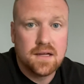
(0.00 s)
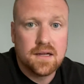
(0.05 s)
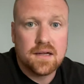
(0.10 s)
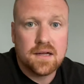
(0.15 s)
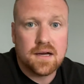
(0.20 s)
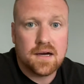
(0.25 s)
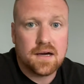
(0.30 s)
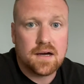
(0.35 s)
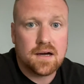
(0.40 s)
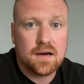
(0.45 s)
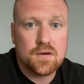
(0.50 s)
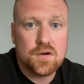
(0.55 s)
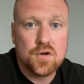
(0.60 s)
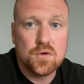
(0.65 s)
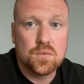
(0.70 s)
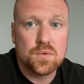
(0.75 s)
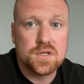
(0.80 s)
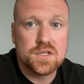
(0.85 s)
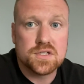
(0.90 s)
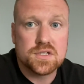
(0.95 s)
who
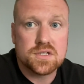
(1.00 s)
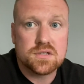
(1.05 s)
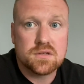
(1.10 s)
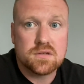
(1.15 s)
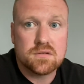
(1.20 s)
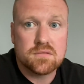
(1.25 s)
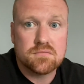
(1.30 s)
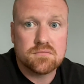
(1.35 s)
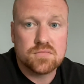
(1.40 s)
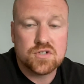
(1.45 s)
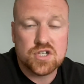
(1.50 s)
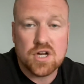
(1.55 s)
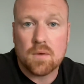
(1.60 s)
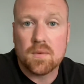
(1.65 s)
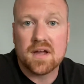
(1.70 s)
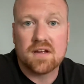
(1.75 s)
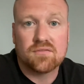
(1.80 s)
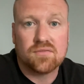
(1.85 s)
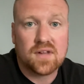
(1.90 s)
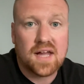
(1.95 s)
was
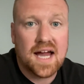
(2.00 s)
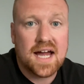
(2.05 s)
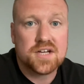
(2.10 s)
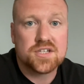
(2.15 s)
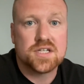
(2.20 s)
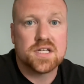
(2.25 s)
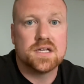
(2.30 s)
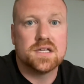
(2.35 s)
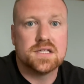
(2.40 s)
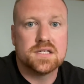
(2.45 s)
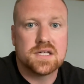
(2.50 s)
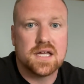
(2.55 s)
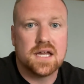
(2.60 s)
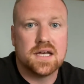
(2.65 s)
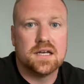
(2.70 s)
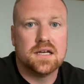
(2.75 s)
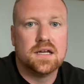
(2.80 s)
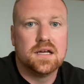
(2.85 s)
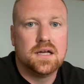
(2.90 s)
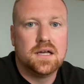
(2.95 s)
showing flashes
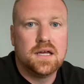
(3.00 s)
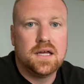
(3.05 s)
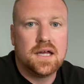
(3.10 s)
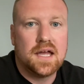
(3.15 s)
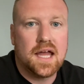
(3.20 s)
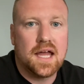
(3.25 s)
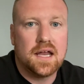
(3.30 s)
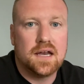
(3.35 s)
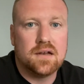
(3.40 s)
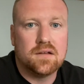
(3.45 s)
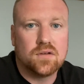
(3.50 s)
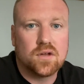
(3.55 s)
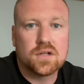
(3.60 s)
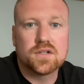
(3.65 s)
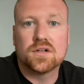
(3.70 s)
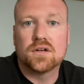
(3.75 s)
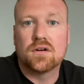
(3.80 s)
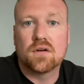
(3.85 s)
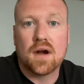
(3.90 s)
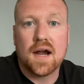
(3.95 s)
and
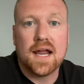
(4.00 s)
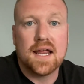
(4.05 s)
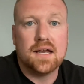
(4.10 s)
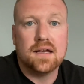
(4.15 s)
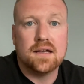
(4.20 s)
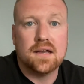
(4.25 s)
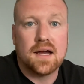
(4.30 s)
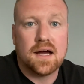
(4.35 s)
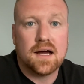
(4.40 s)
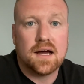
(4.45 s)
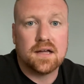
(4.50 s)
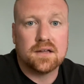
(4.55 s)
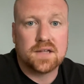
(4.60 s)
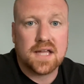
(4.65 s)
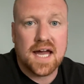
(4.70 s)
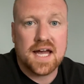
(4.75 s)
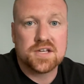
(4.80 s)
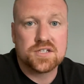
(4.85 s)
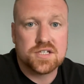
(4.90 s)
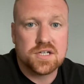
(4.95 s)
looked great
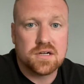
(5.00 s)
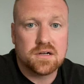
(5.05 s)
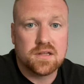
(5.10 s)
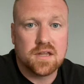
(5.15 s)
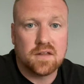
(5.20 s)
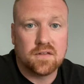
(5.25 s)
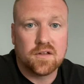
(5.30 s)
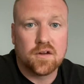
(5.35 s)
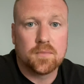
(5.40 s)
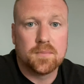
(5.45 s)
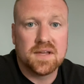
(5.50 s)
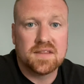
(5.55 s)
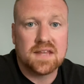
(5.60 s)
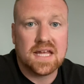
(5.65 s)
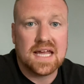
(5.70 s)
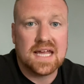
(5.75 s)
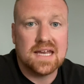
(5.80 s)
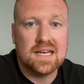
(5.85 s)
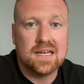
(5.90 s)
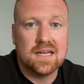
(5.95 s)
last year in the little bit
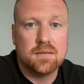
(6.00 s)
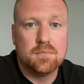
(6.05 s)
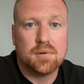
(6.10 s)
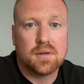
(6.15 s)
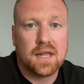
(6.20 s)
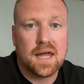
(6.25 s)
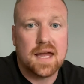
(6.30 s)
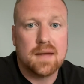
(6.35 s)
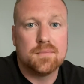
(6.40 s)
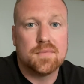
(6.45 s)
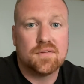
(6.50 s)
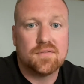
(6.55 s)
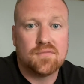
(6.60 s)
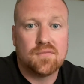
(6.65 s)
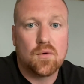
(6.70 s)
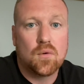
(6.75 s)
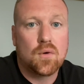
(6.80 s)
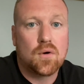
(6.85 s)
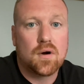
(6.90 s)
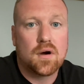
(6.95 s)
that he did play
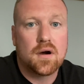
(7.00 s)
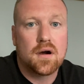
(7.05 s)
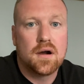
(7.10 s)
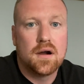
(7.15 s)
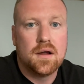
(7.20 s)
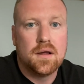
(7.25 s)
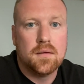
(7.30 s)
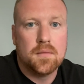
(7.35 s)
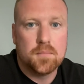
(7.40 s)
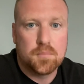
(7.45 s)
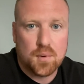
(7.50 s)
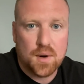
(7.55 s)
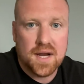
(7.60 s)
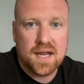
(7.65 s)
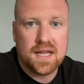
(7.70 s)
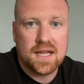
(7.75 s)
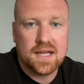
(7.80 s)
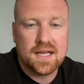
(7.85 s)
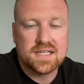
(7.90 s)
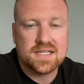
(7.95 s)
before
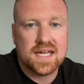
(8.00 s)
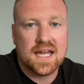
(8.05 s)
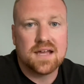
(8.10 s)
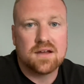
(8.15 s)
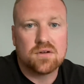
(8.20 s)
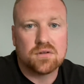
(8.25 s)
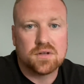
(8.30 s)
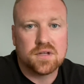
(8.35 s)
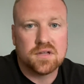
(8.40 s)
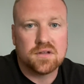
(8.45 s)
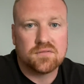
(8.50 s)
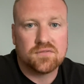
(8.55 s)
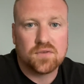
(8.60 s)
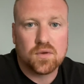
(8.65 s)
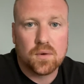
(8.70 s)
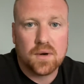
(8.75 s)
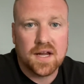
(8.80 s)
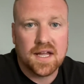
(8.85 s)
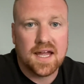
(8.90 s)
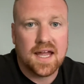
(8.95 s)
breaking his ankle in the
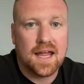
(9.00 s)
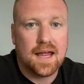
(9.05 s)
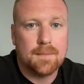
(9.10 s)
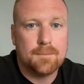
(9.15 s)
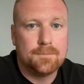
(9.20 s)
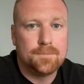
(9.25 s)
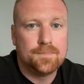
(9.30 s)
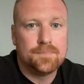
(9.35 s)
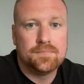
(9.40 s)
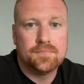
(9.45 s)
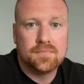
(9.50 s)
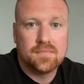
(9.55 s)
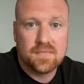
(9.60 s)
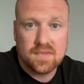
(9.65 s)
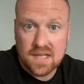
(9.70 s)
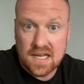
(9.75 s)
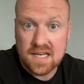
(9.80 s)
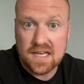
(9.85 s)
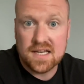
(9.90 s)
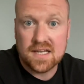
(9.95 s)
Florida game.
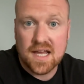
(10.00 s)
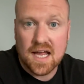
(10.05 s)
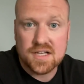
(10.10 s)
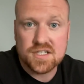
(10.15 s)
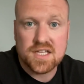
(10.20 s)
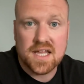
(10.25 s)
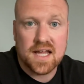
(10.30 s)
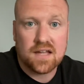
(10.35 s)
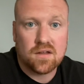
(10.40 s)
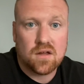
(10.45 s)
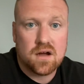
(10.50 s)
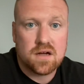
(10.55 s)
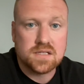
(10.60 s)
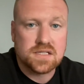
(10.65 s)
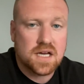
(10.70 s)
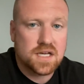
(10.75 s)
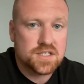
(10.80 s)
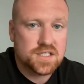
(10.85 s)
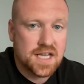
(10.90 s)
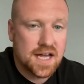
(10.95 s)
He did catch that long
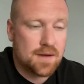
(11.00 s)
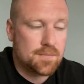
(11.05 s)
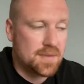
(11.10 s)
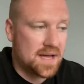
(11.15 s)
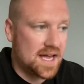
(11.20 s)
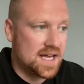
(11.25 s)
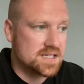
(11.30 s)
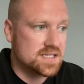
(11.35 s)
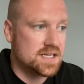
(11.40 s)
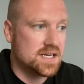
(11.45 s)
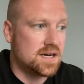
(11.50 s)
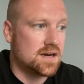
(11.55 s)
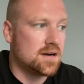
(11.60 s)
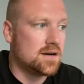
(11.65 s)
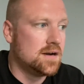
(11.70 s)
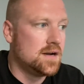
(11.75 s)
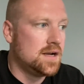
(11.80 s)
touchdown pass there.